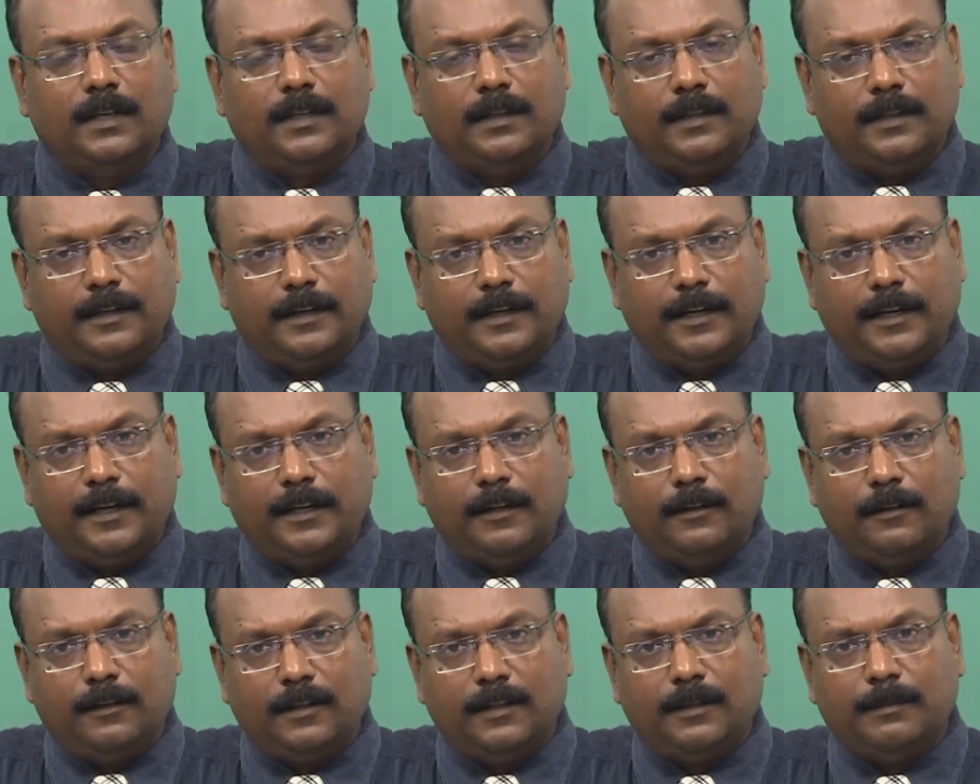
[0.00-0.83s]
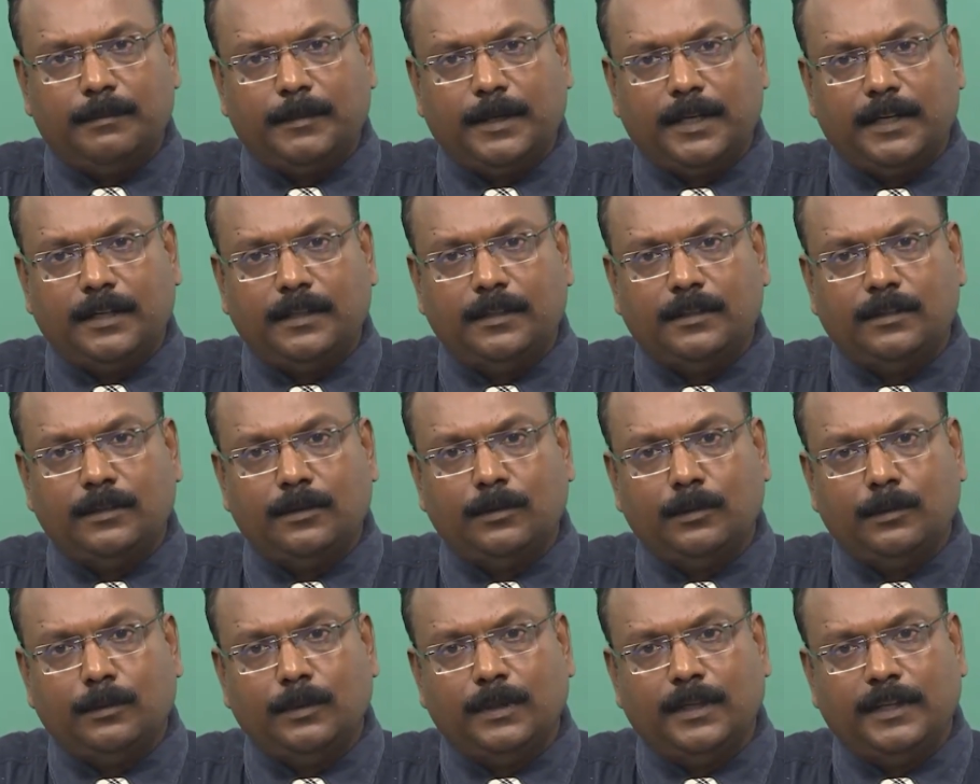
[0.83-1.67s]
the head or the manager,
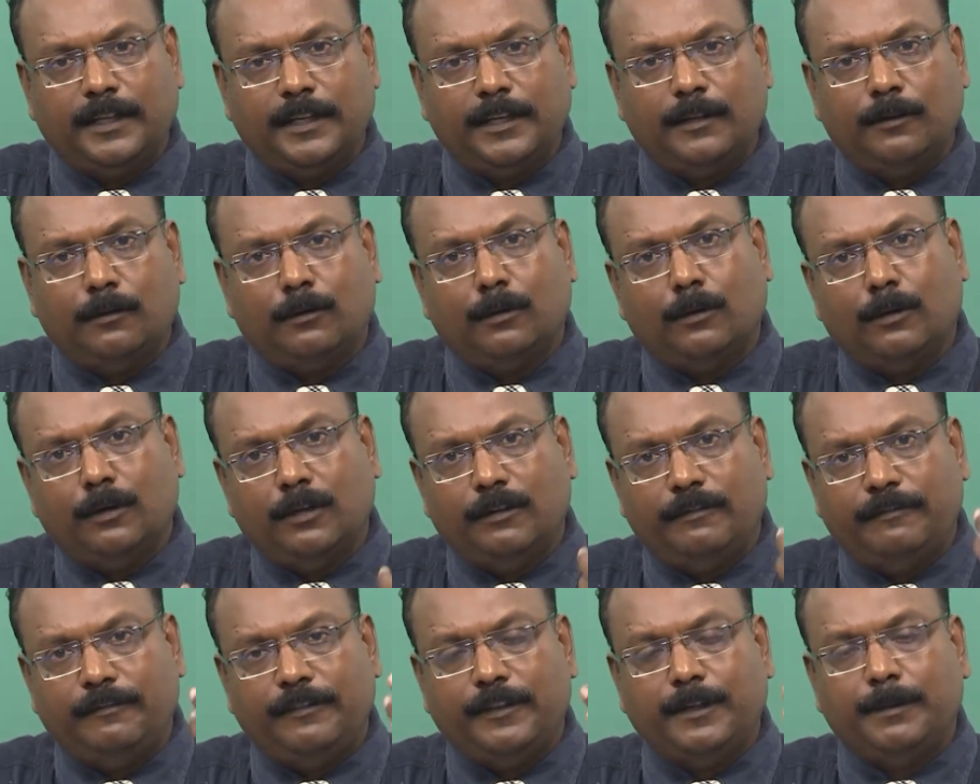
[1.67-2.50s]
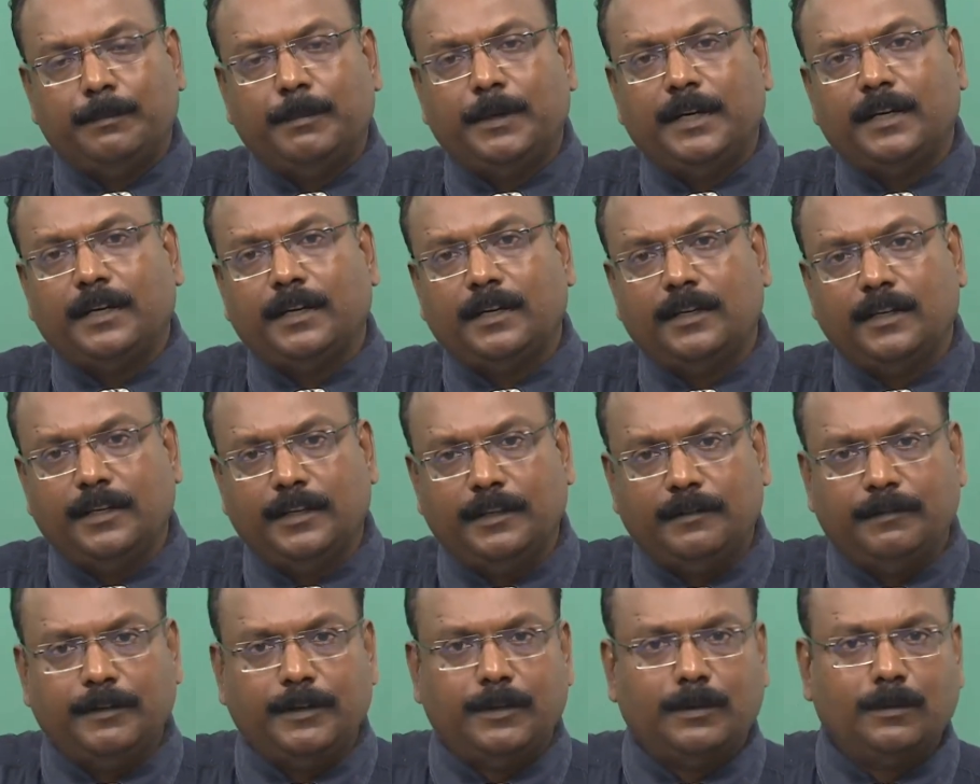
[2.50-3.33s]
who will take all feedback and
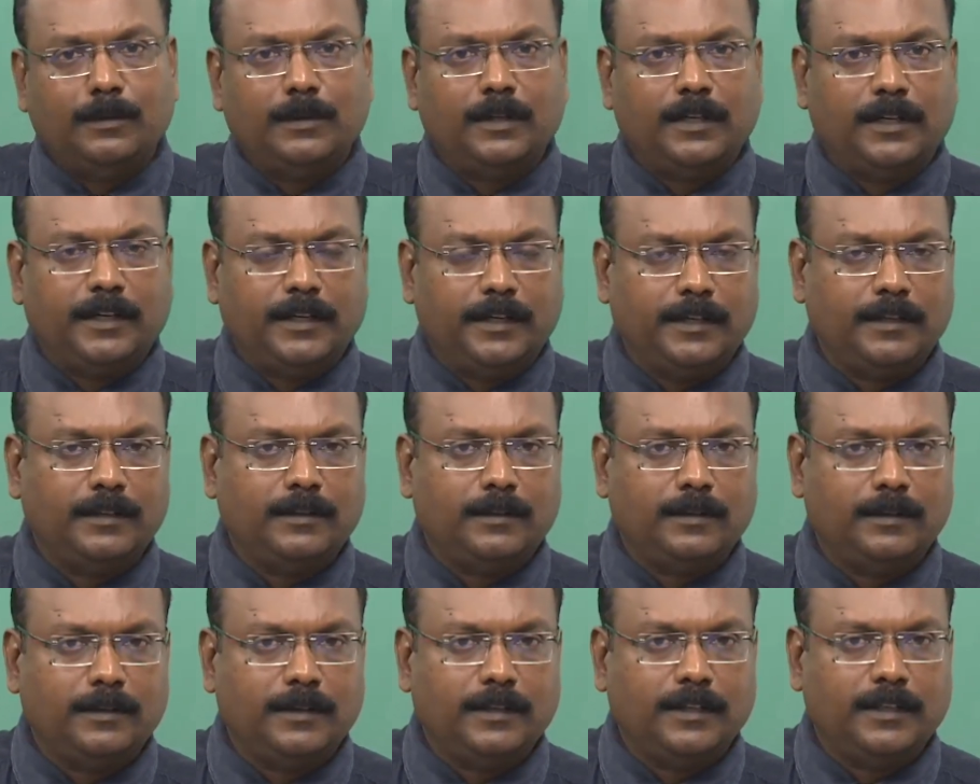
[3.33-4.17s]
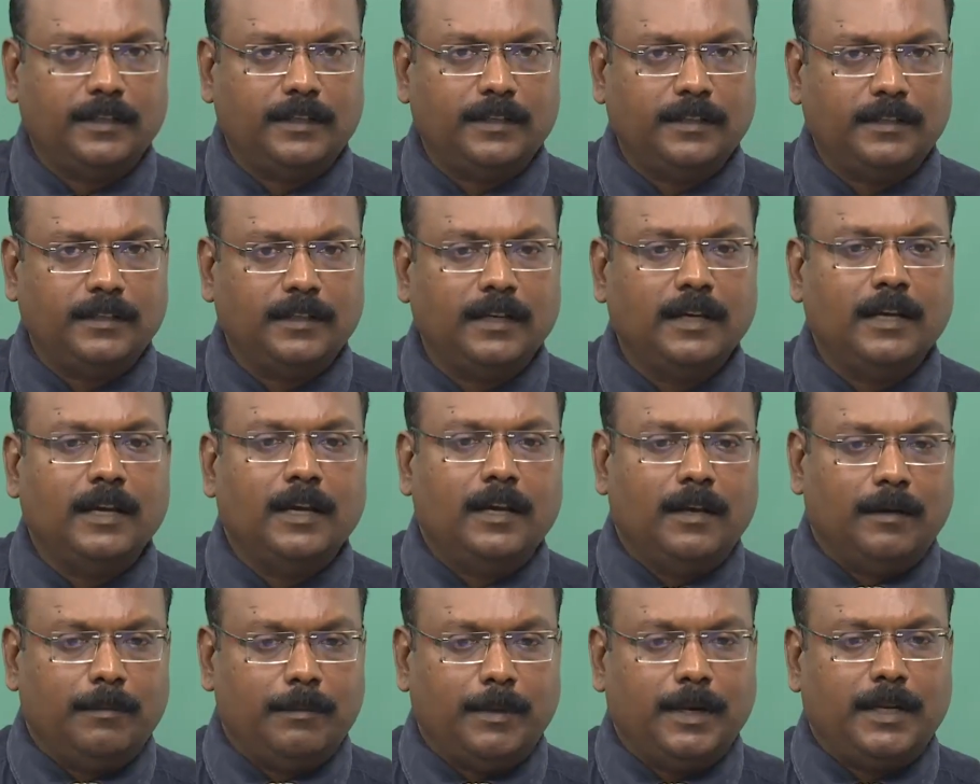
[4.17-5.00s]
give it to the higher authorities,
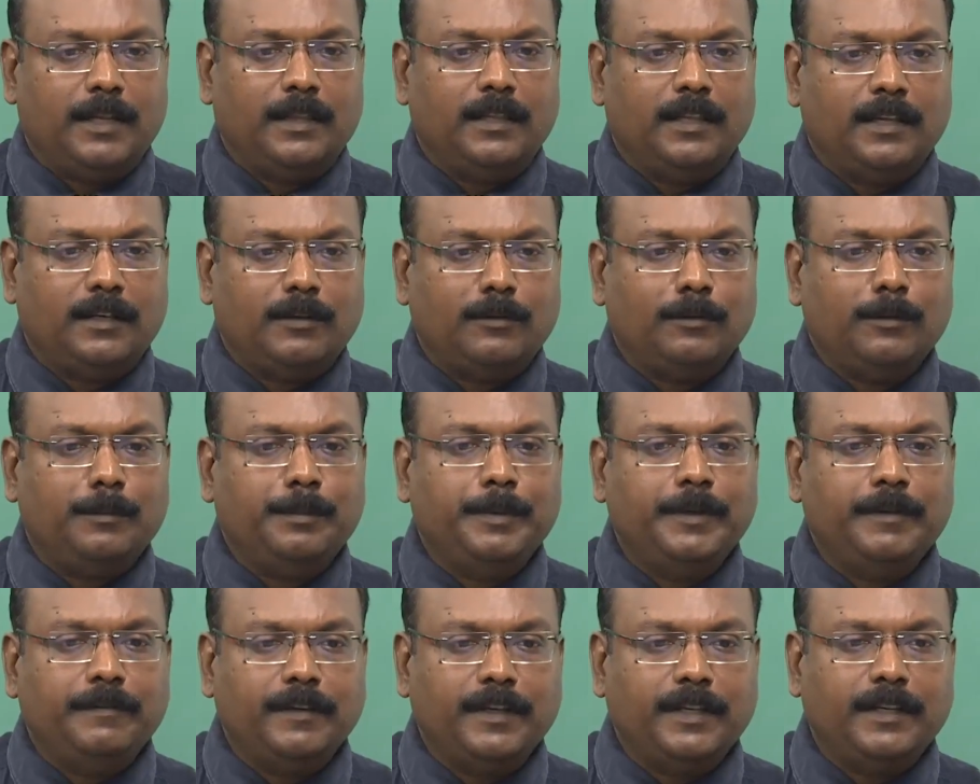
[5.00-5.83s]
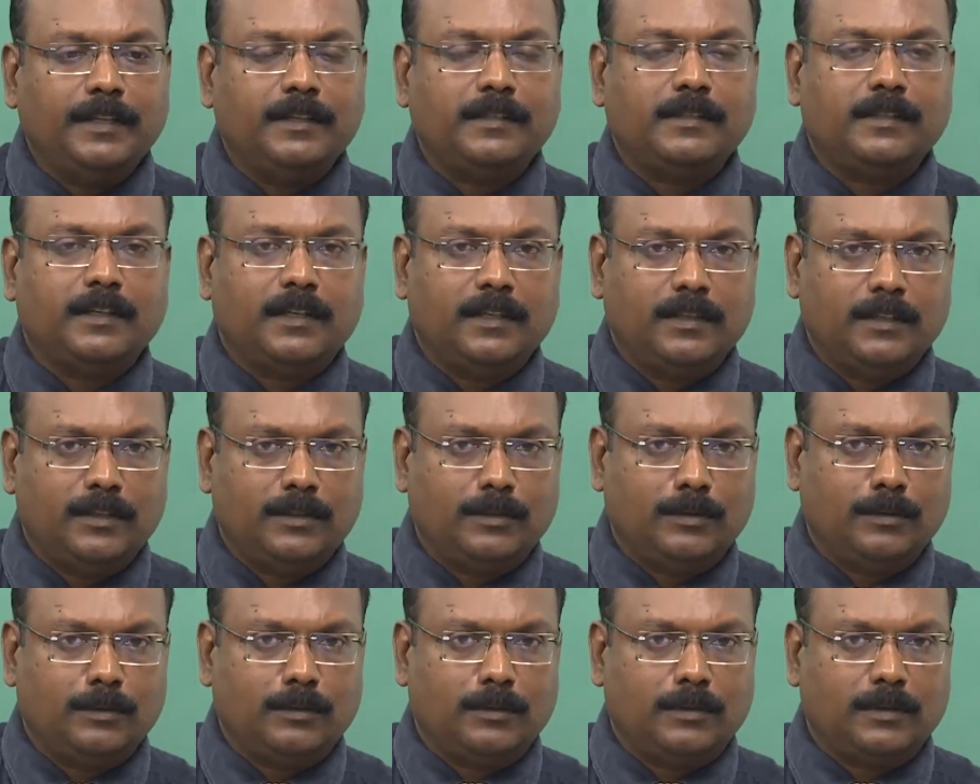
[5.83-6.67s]
but there should be various other
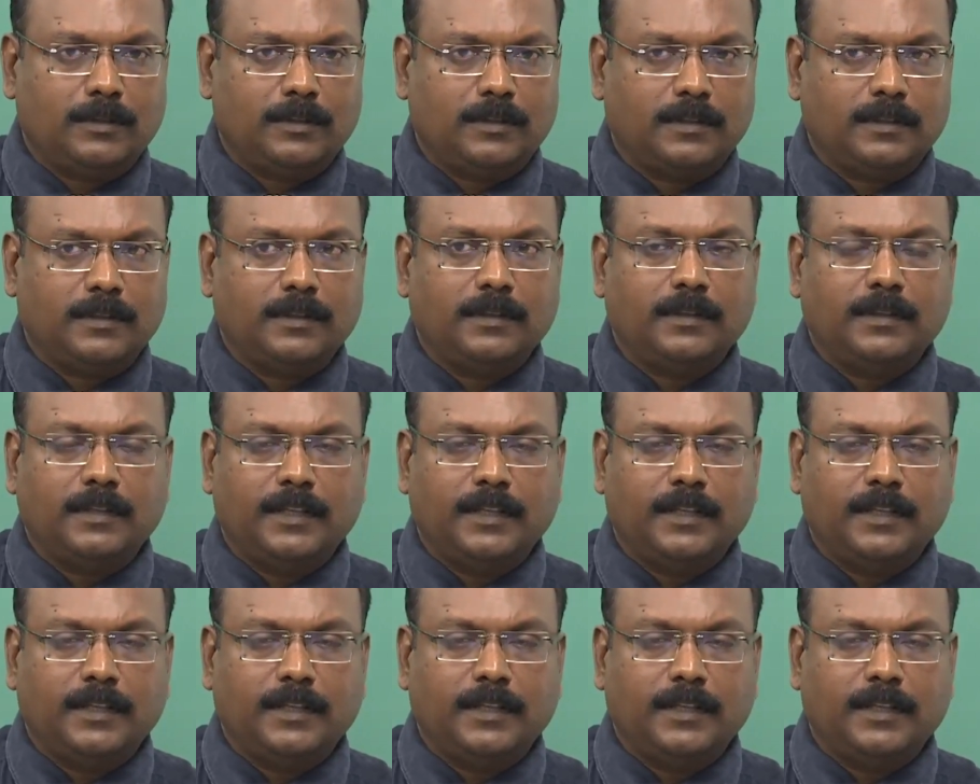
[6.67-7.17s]
sources.